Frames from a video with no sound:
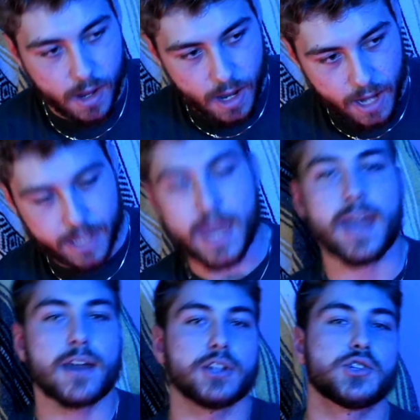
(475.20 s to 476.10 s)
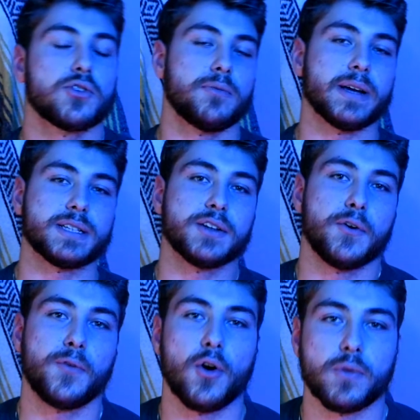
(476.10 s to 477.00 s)
I can't control
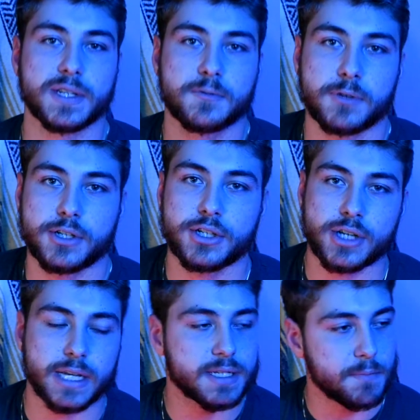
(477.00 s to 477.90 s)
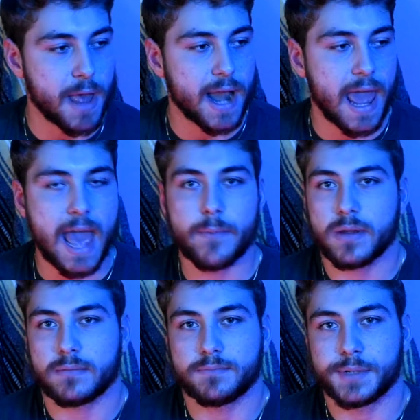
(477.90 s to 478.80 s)
myself always, which is a bad
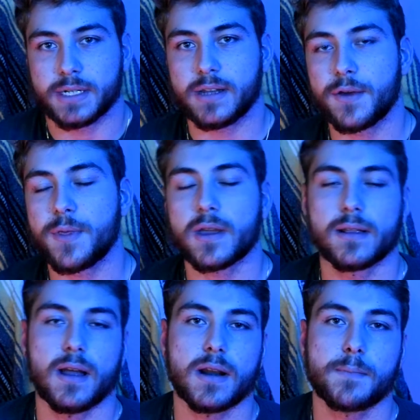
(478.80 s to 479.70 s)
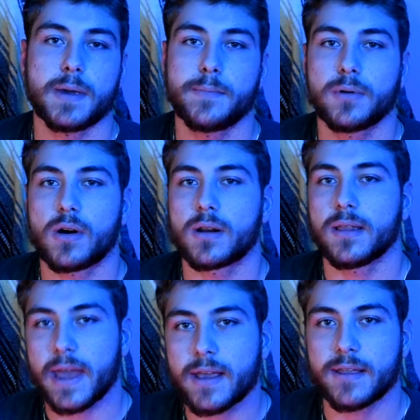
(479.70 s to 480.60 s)
habit, but I think a lot of people are
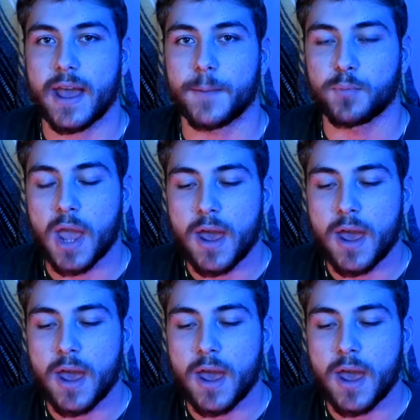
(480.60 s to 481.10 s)
like that.